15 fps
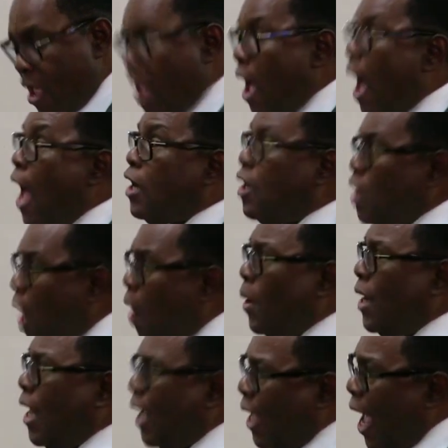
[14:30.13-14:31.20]
And now
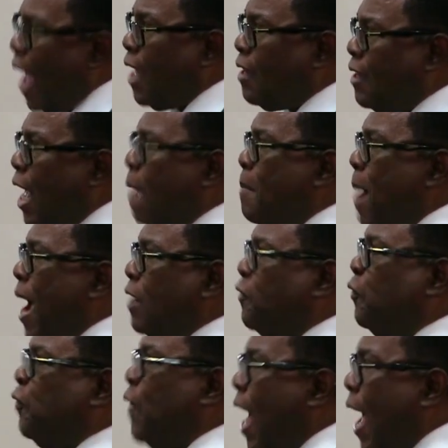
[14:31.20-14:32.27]
and again they might
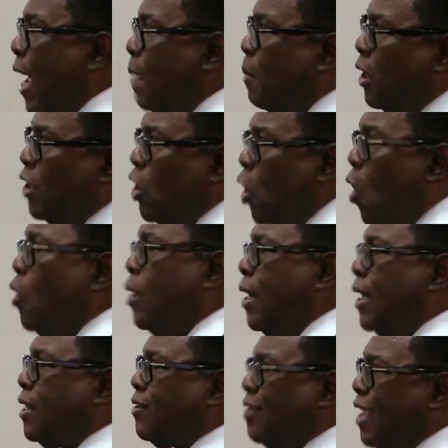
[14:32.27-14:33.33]
fly, but the
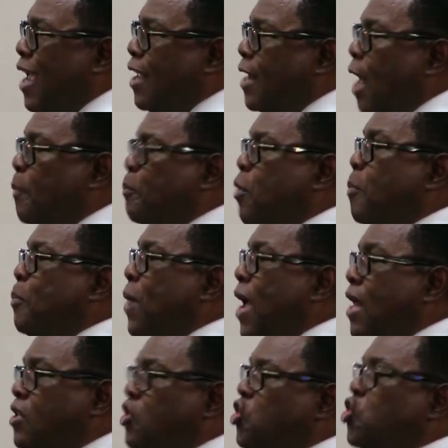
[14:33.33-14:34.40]
only thing that
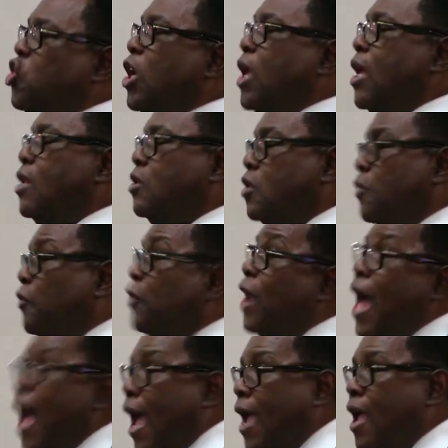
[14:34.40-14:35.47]
propels chicken to
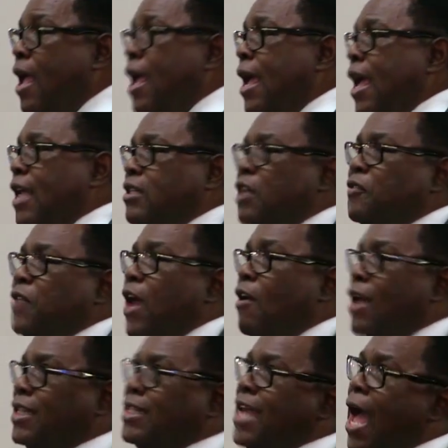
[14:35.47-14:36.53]
fly is if
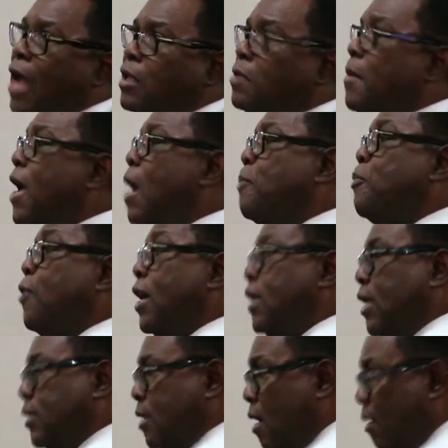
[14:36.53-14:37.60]
they're attacked by a
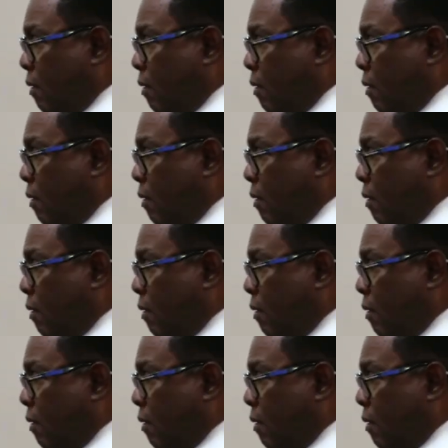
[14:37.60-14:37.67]
predator.